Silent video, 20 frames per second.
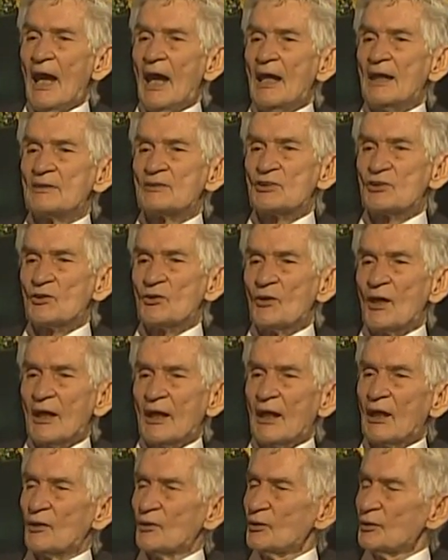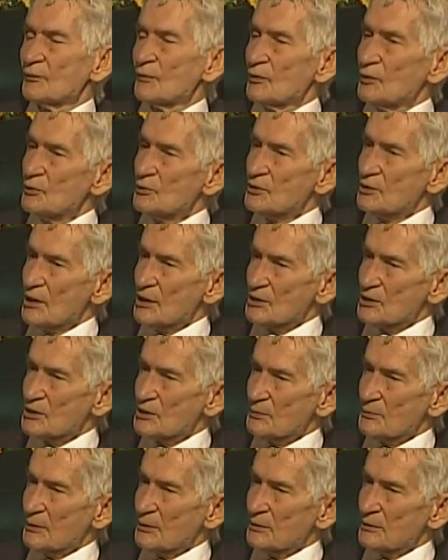And so I got hold of a New
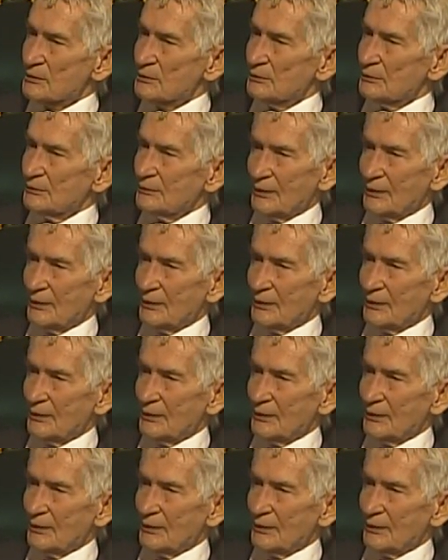Testament.